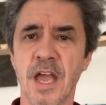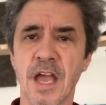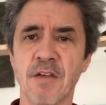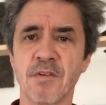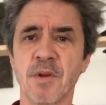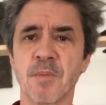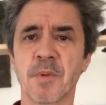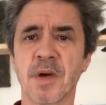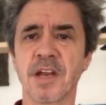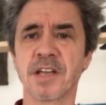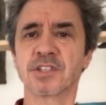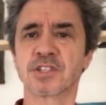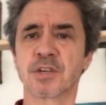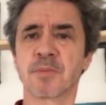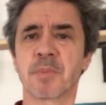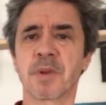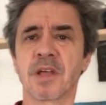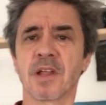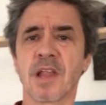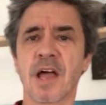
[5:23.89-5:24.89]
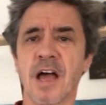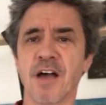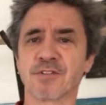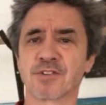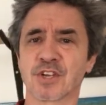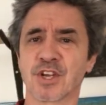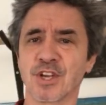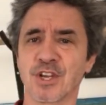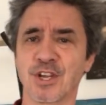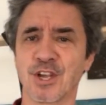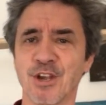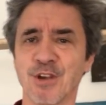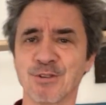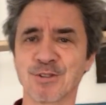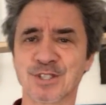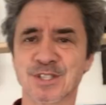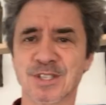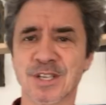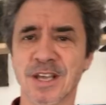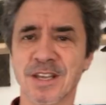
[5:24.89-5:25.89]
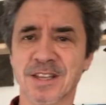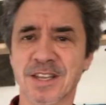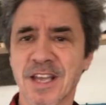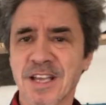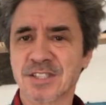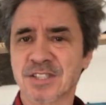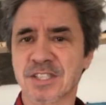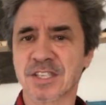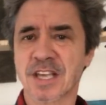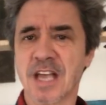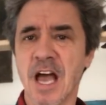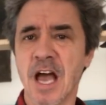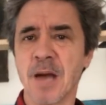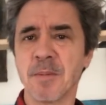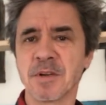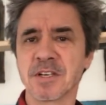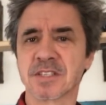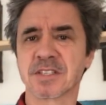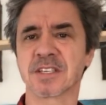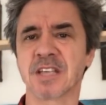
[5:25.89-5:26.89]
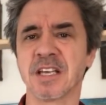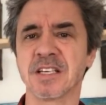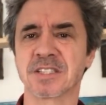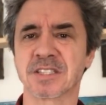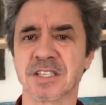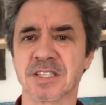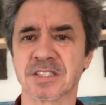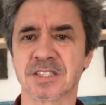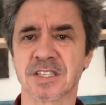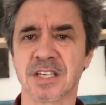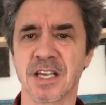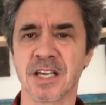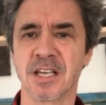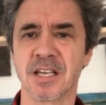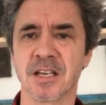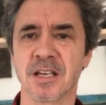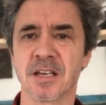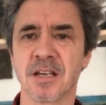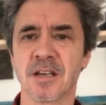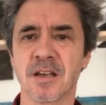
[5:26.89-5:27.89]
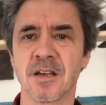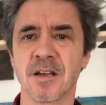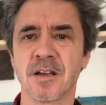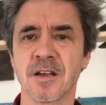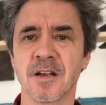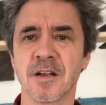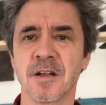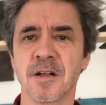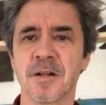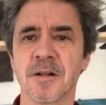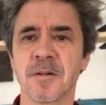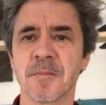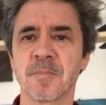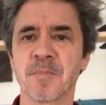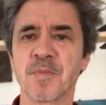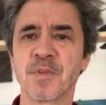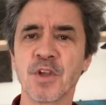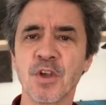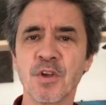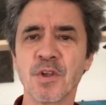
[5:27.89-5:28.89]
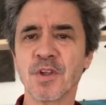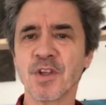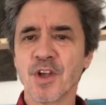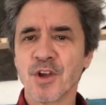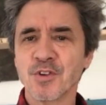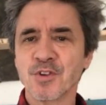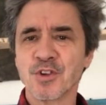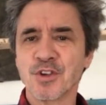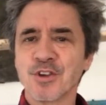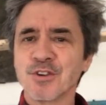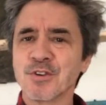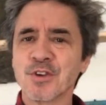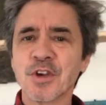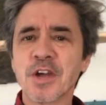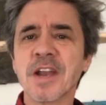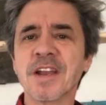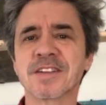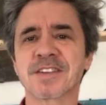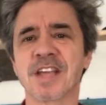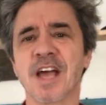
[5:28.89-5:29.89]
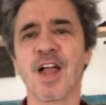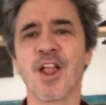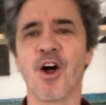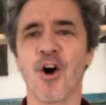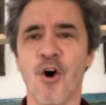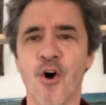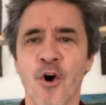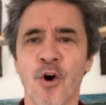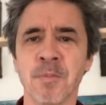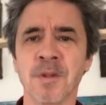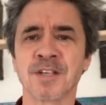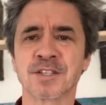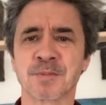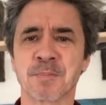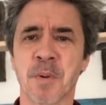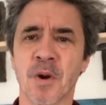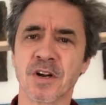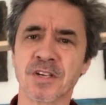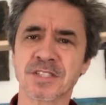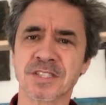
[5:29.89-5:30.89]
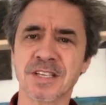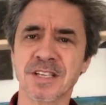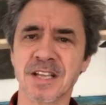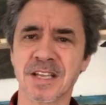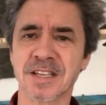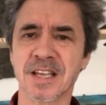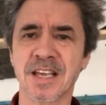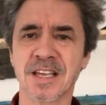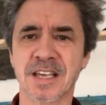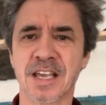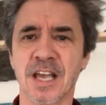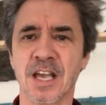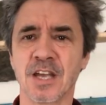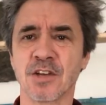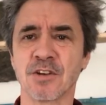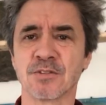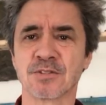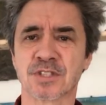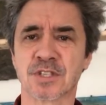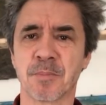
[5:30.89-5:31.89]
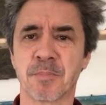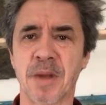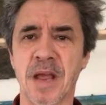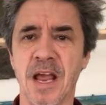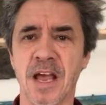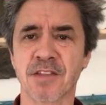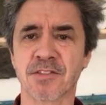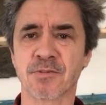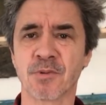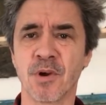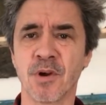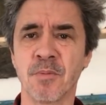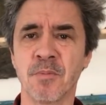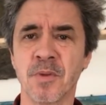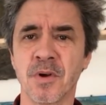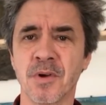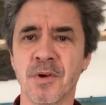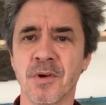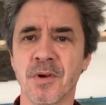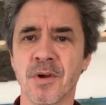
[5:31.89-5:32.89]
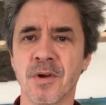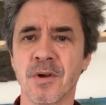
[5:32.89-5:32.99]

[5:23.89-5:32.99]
Everybody should be allowed to use that. That's common decency. You're going to tell a homeless person that they can't use the bathroom?